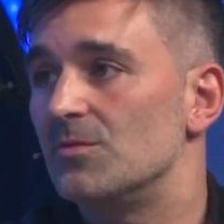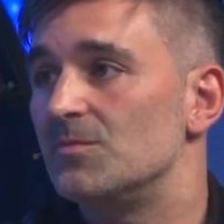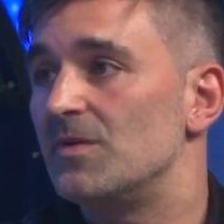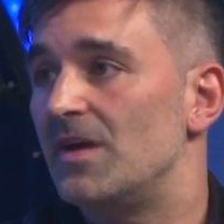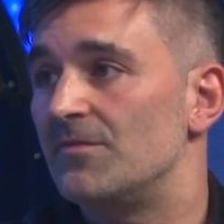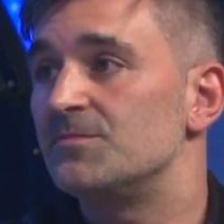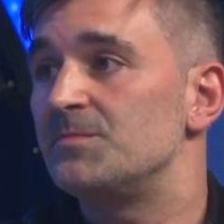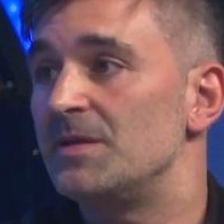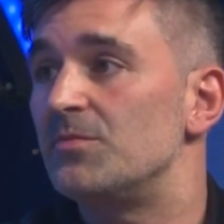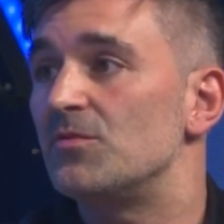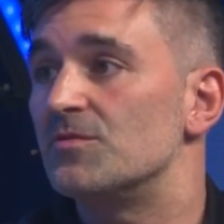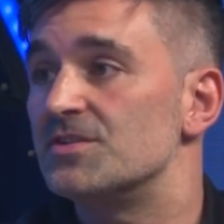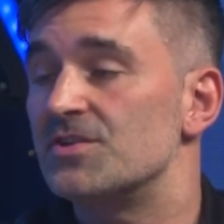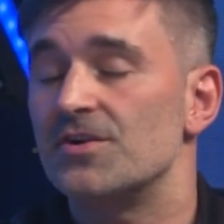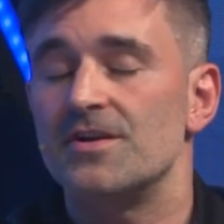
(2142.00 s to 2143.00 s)
Of people
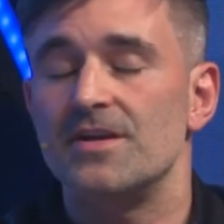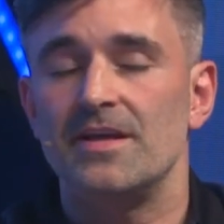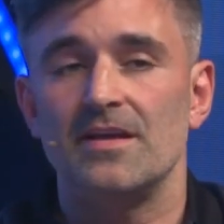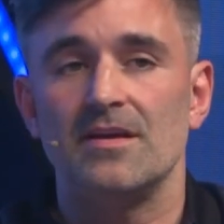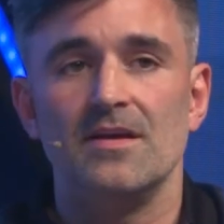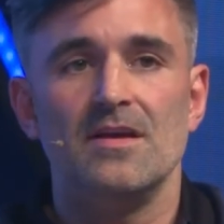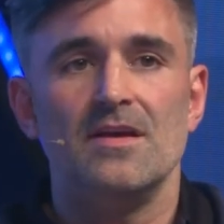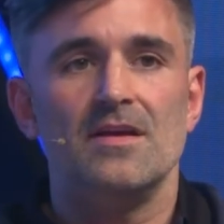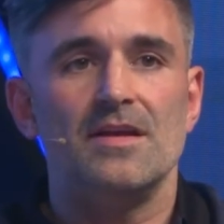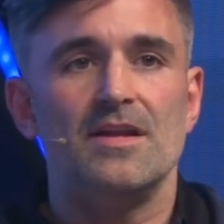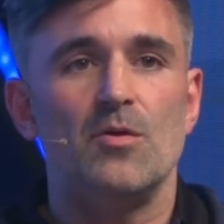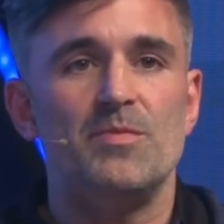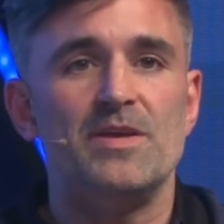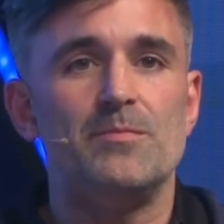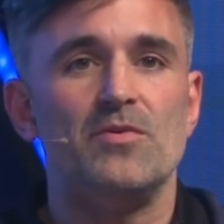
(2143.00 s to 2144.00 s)
returning.
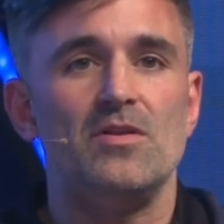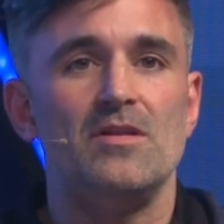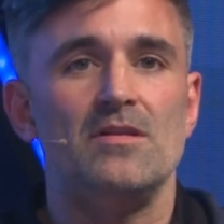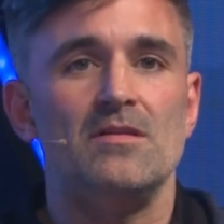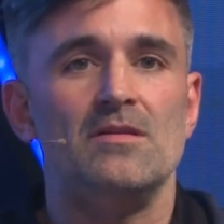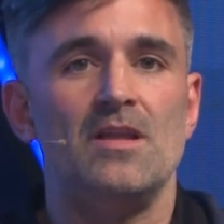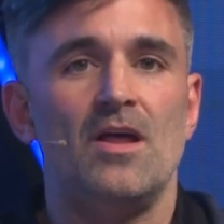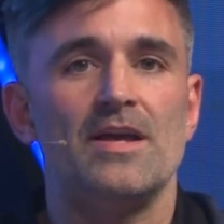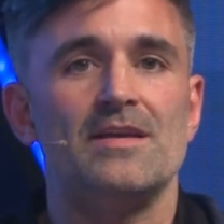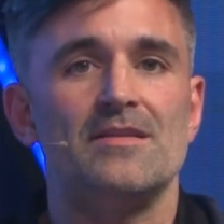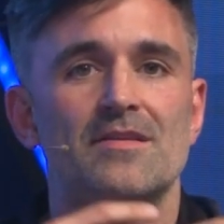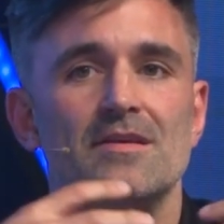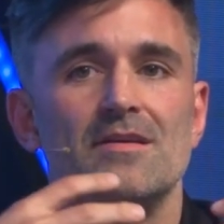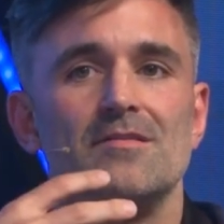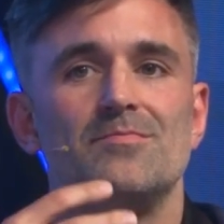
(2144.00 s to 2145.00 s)
People like
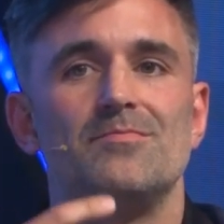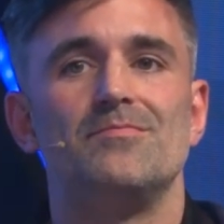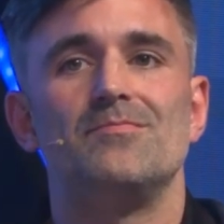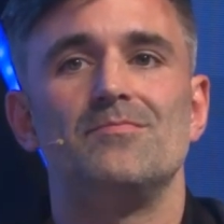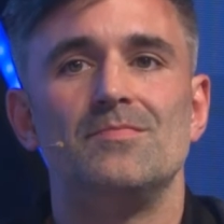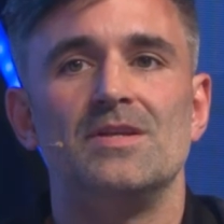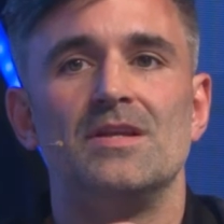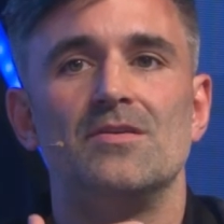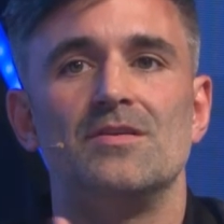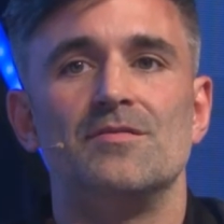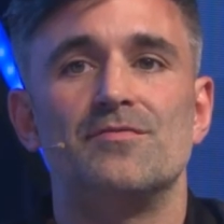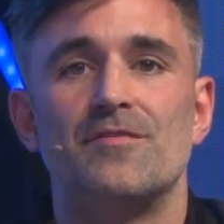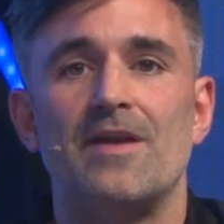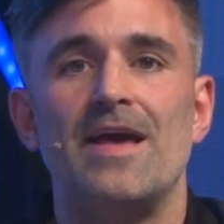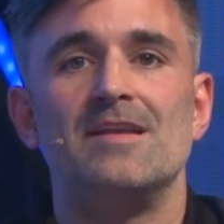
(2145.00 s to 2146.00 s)
the
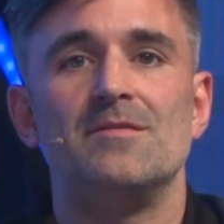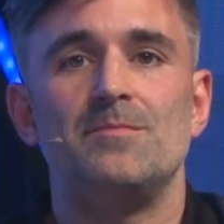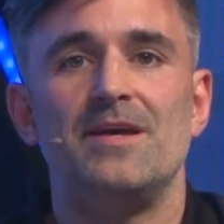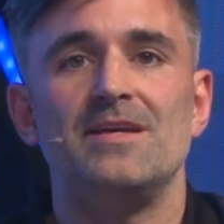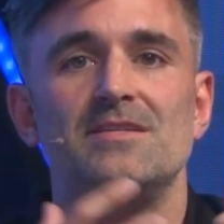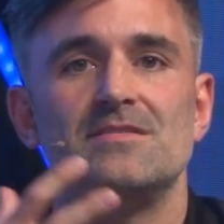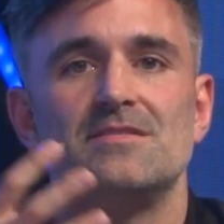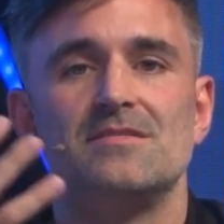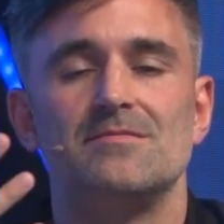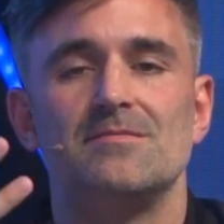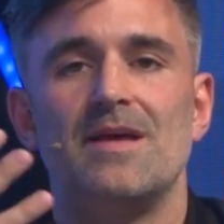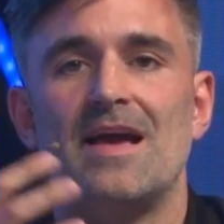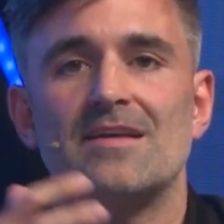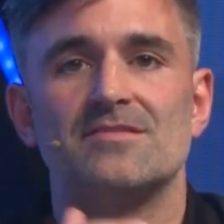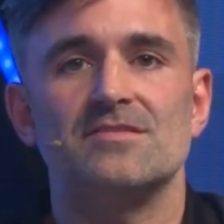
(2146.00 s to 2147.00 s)
friend-based
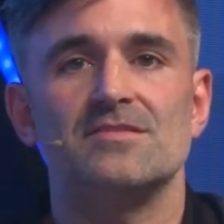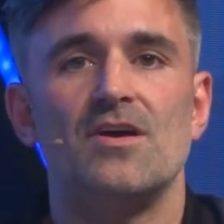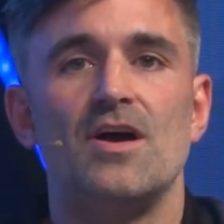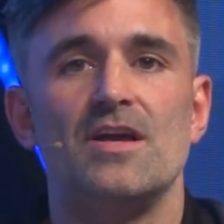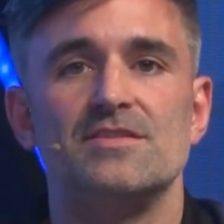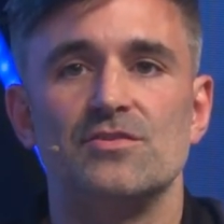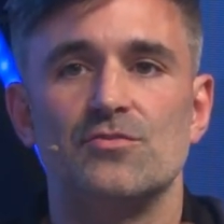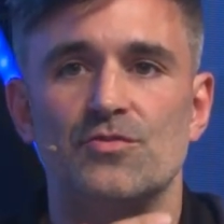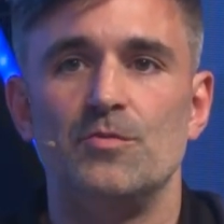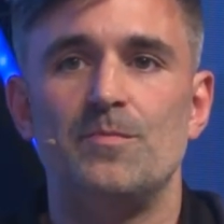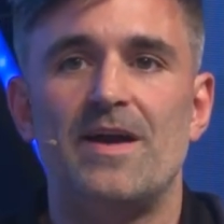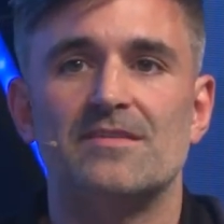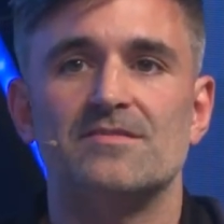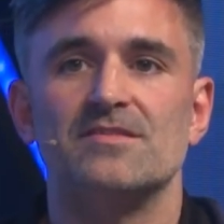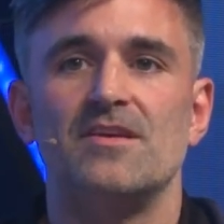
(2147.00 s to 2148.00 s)
exercise, the group
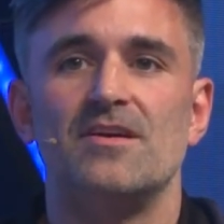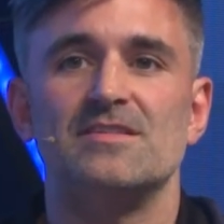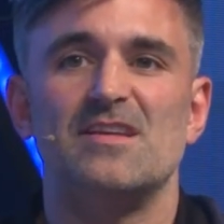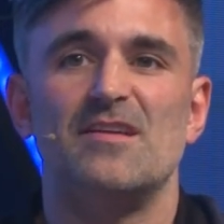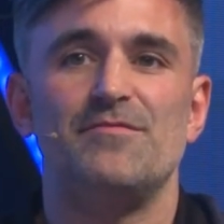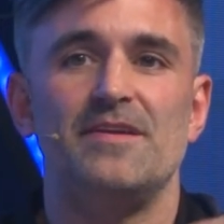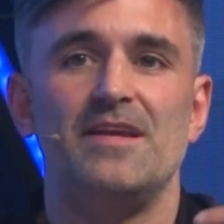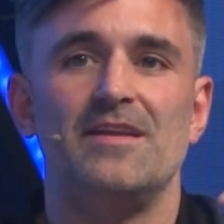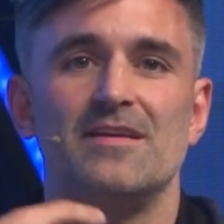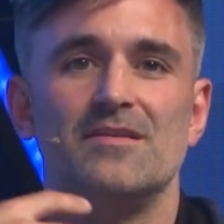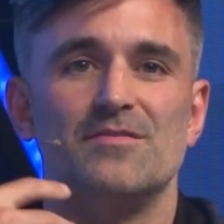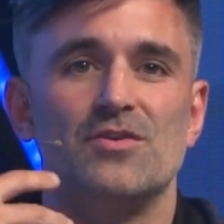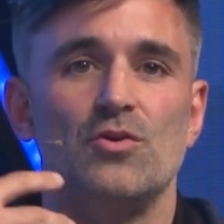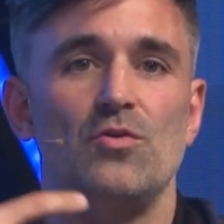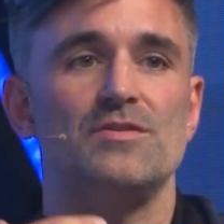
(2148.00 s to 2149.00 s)
exercise, that feeling
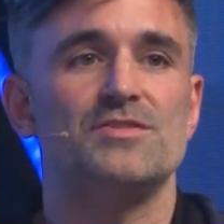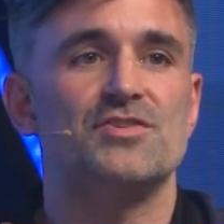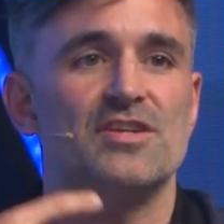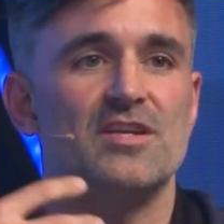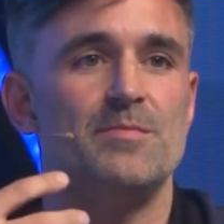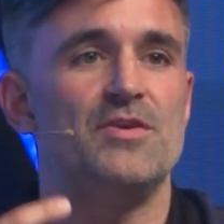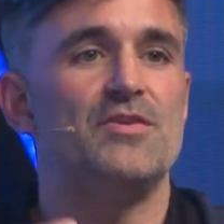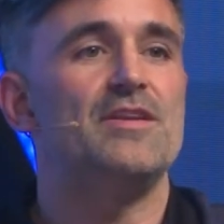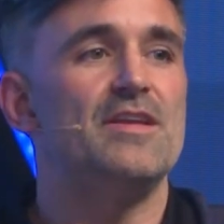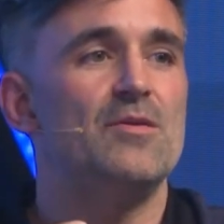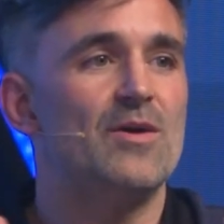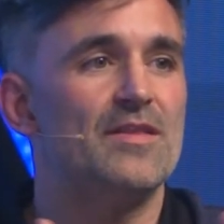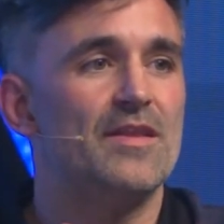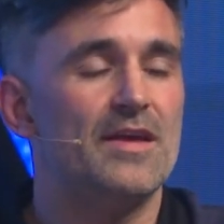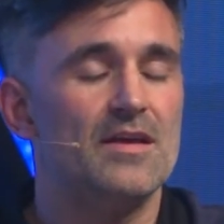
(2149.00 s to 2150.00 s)
of culture and community
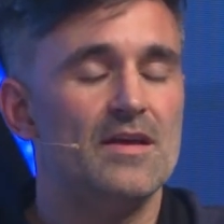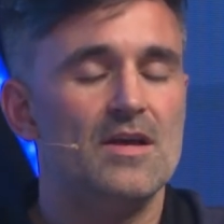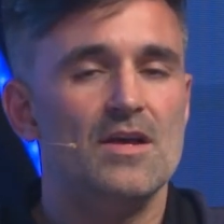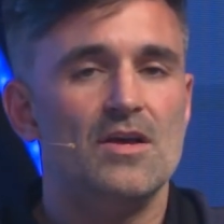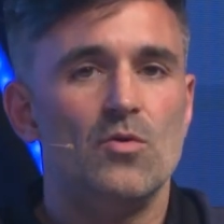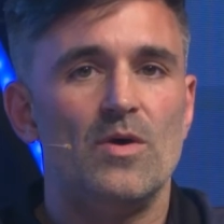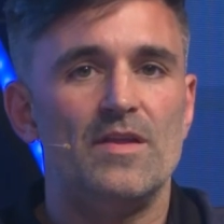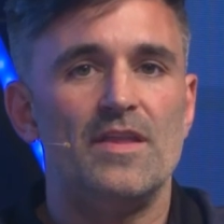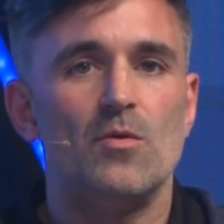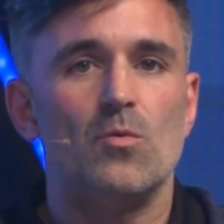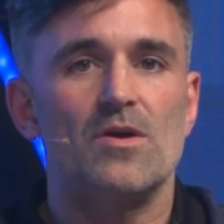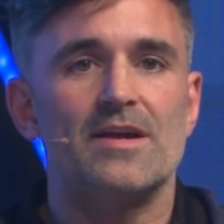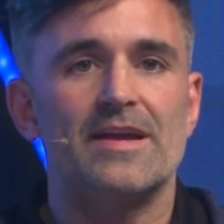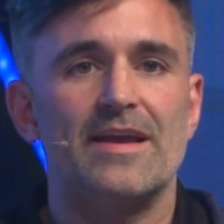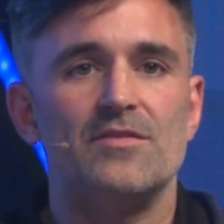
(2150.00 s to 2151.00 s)
when they
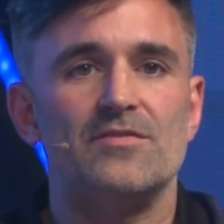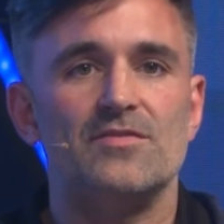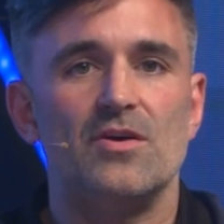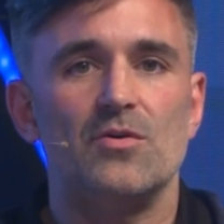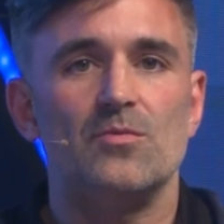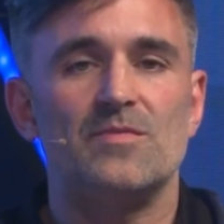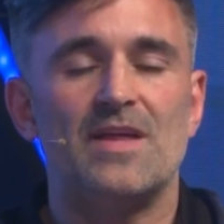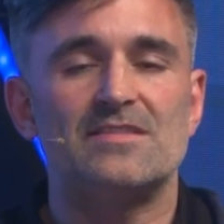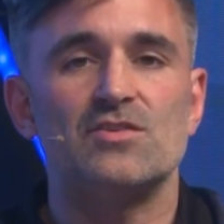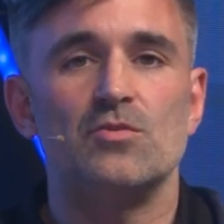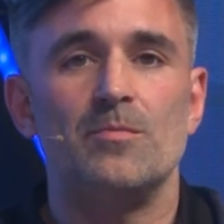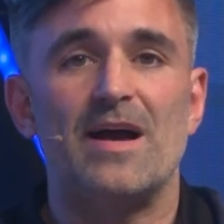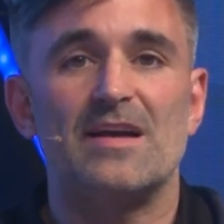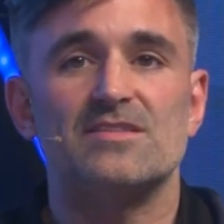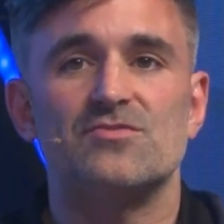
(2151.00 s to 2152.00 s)
work out. So that's come
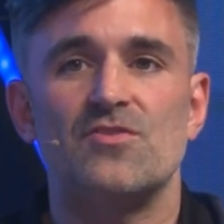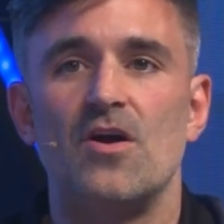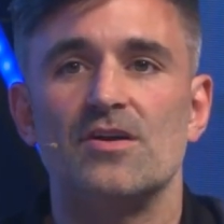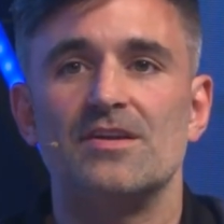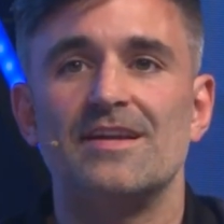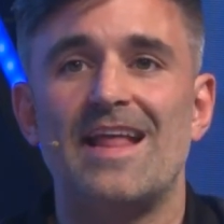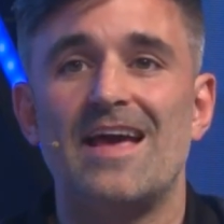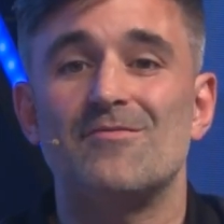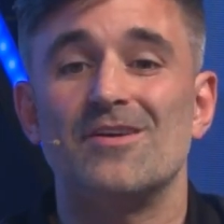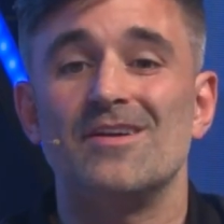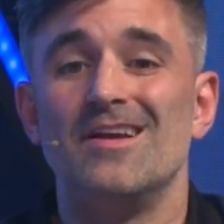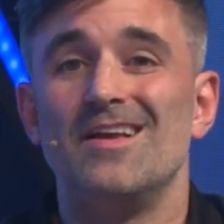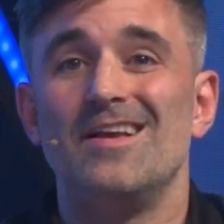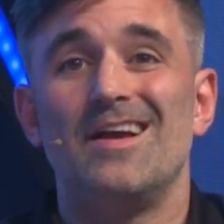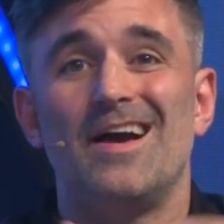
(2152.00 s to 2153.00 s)
back stronger than ever.
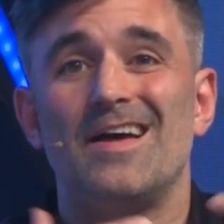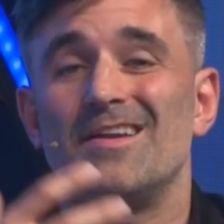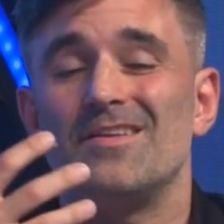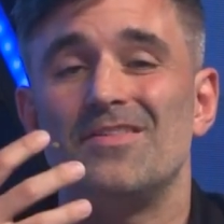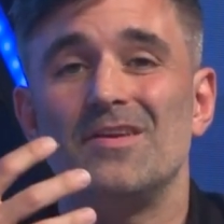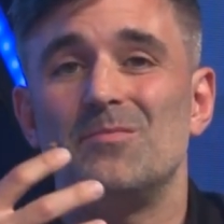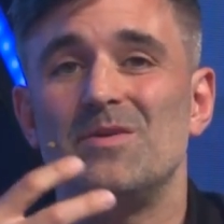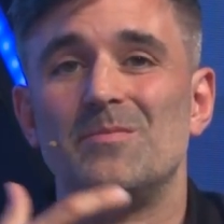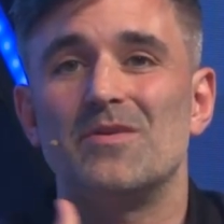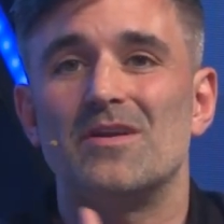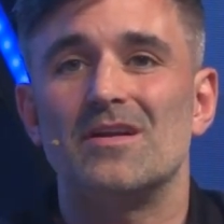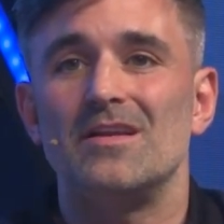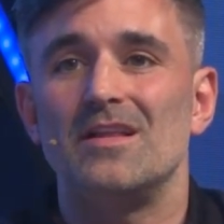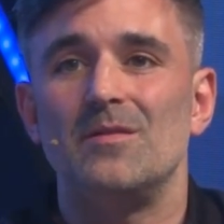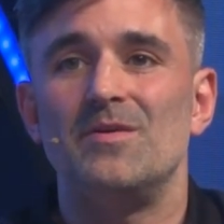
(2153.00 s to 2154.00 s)
And I think people are
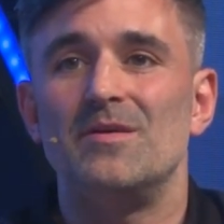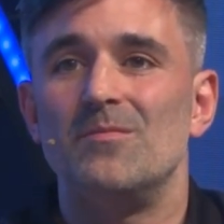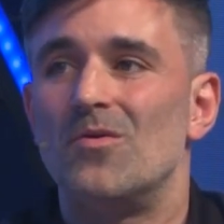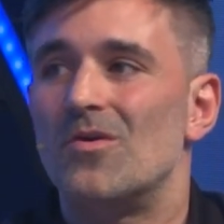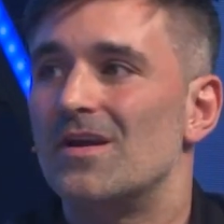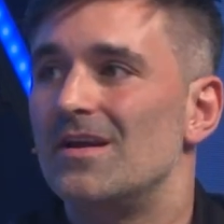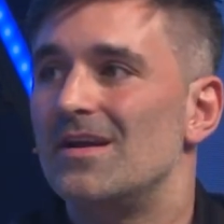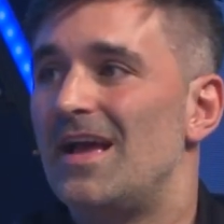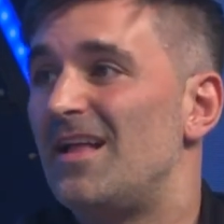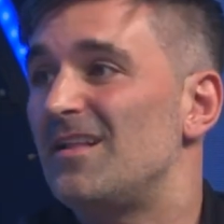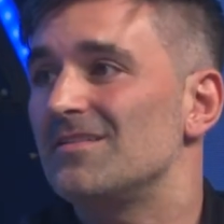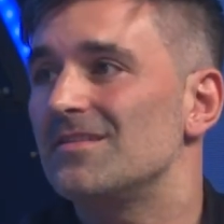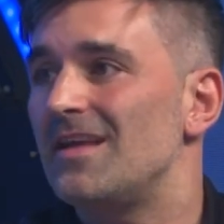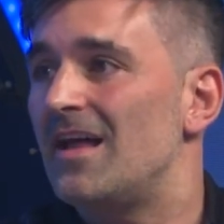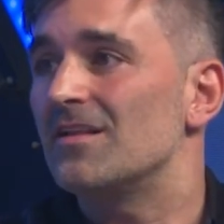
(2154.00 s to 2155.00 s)
a little bit more
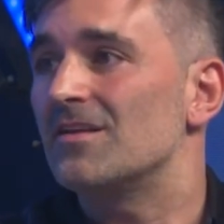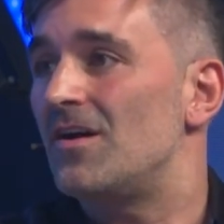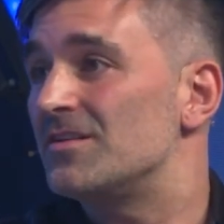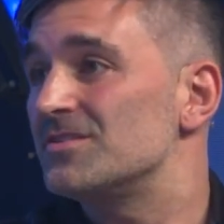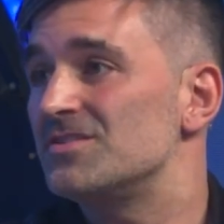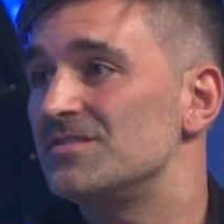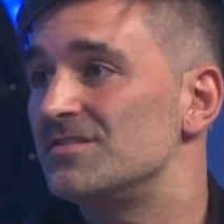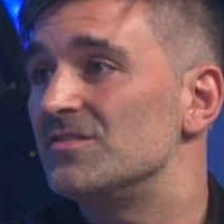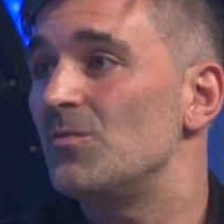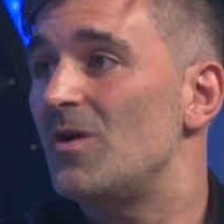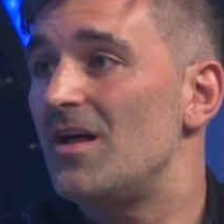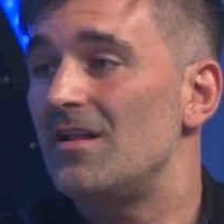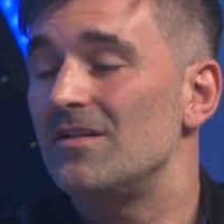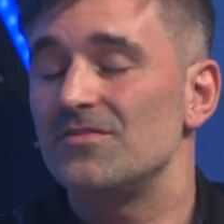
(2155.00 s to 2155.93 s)
health conscious as well.